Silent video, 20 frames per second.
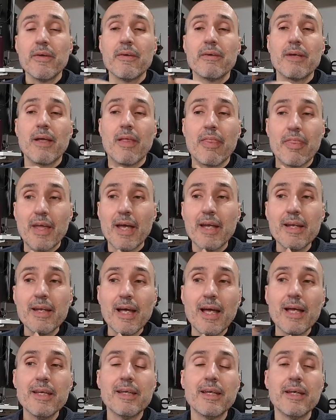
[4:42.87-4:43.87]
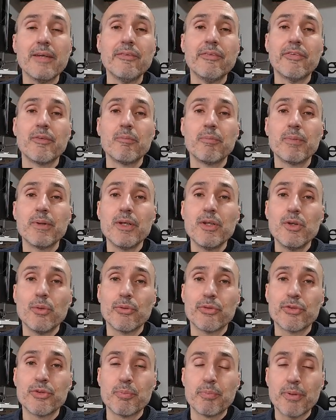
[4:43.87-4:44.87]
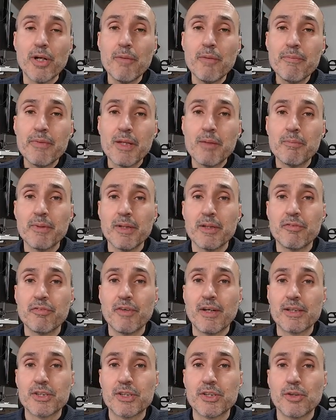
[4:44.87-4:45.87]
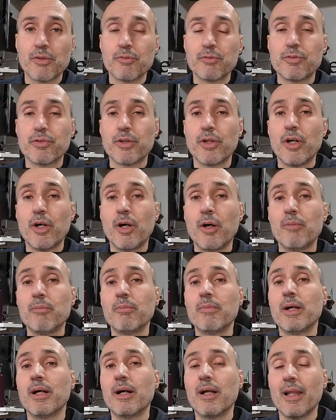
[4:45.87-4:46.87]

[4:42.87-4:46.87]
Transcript: And then I can simply use the prompt template function from